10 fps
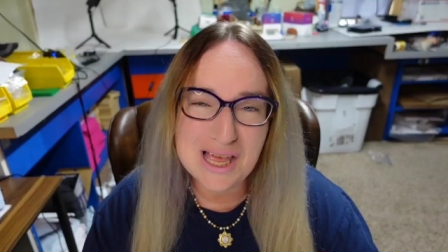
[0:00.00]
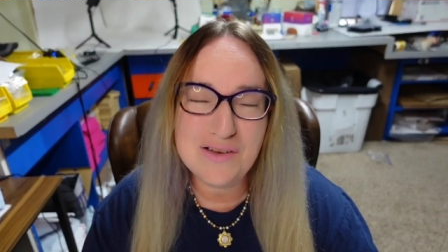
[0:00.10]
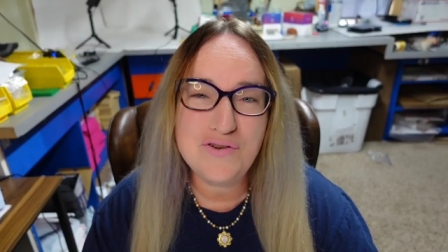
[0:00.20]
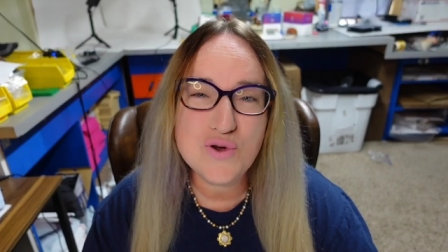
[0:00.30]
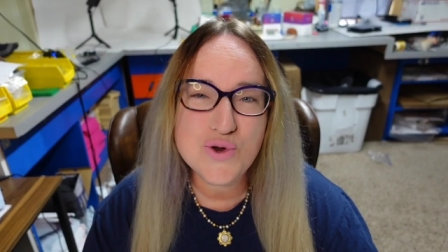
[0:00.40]

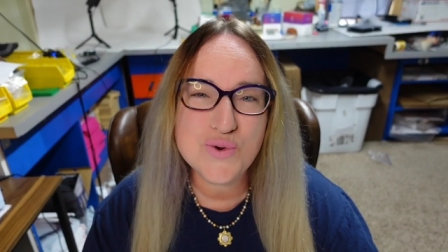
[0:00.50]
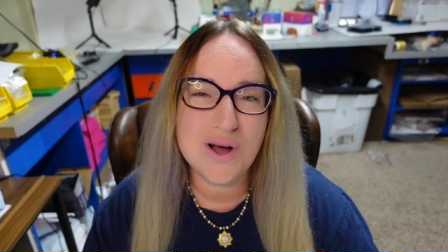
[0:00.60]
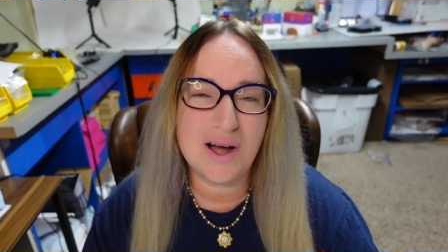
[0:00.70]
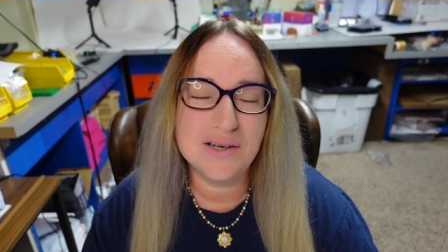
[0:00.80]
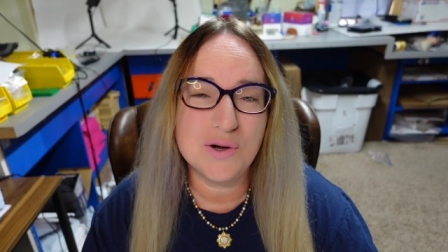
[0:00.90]
If you do
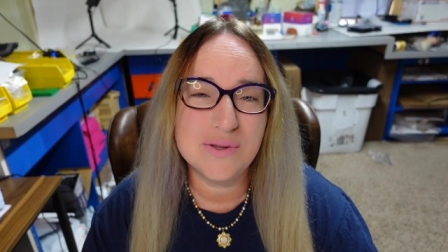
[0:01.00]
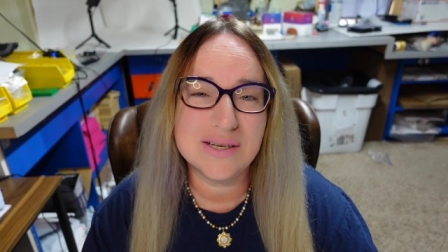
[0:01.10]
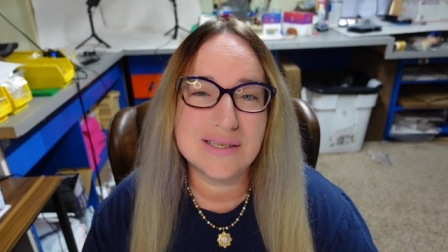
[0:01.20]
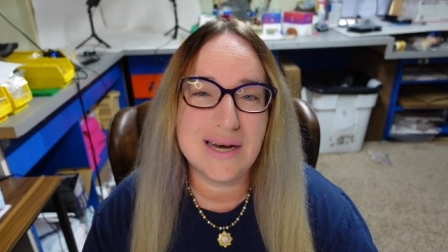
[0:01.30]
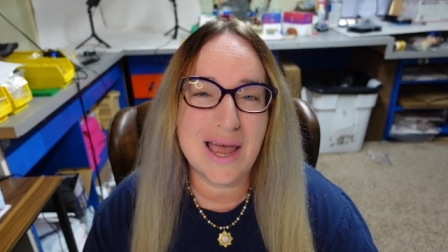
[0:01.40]
not know
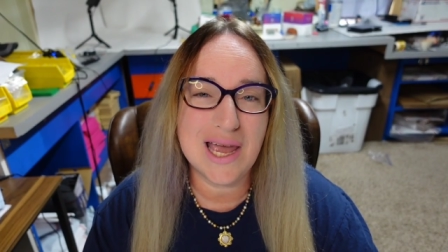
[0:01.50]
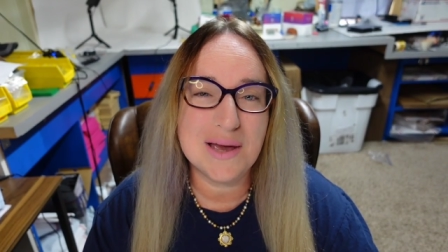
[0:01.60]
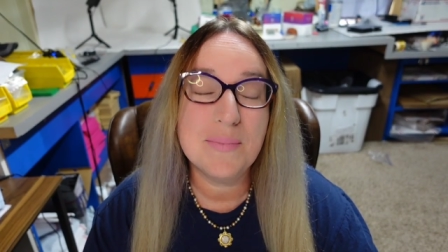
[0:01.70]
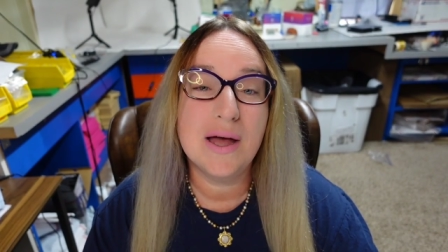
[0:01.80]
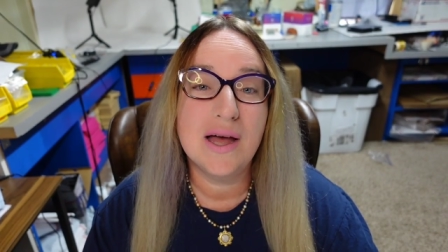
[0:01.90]
this
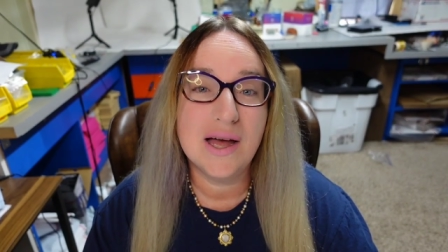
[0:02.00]
name,